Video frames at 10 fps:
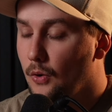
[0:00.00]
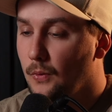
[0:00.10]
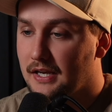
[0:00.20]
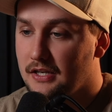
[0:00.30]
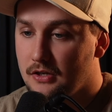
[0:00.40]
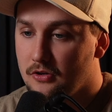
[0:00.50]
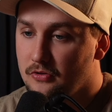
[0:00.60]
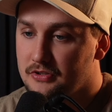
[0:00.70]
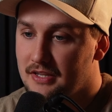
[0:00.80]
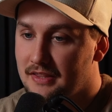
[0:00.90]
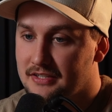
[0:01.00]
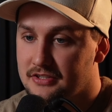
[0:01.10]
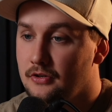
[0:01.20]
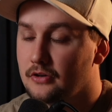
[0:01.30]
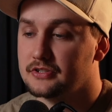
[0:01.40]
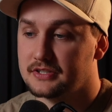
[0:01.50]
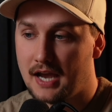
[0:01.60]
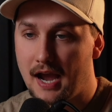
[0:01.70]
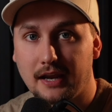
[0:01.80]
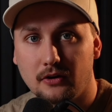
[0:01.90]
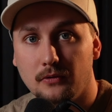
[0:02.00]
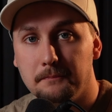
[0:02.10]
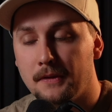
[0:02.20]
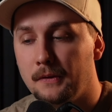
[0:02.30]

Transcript: we can use this nurse title,